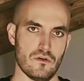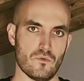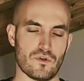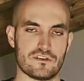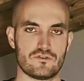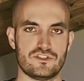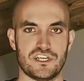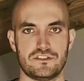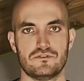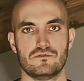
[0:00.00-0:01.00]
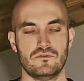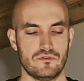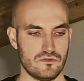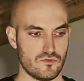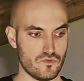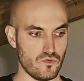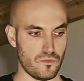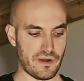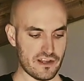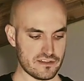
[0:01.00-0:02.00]
What I suggest you
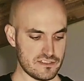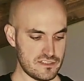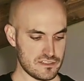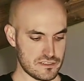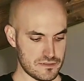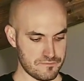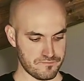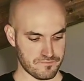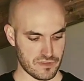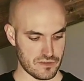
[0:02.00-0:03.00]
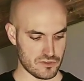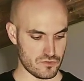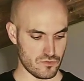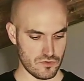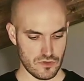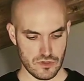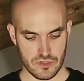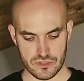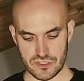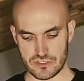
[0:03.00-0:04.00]
to practice this is to
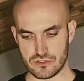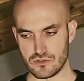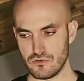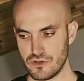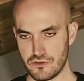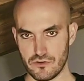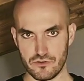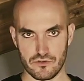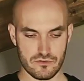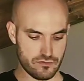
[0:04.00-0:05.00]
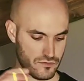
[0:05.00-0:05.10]
just throw the yo-yo